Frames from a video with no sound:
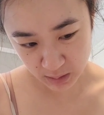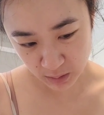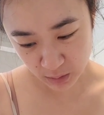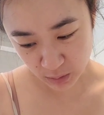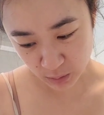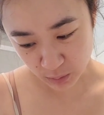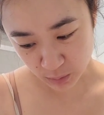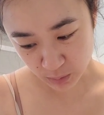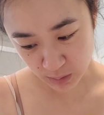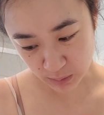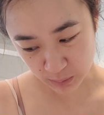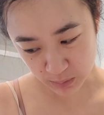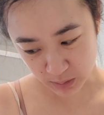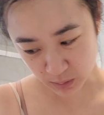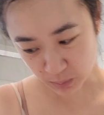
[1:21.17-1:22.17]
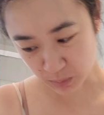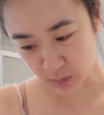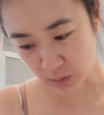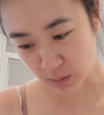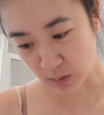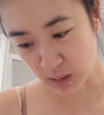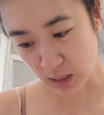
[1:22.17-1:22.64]
knew I was going
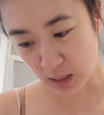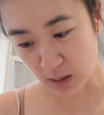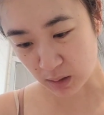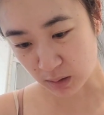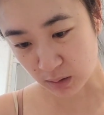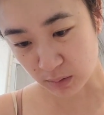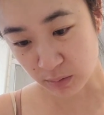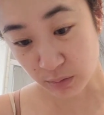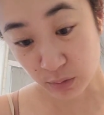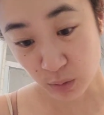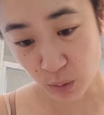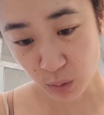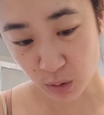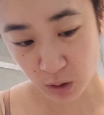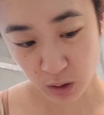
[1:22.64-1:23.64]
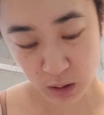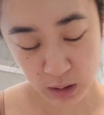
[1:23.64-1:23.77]
to lay on the floor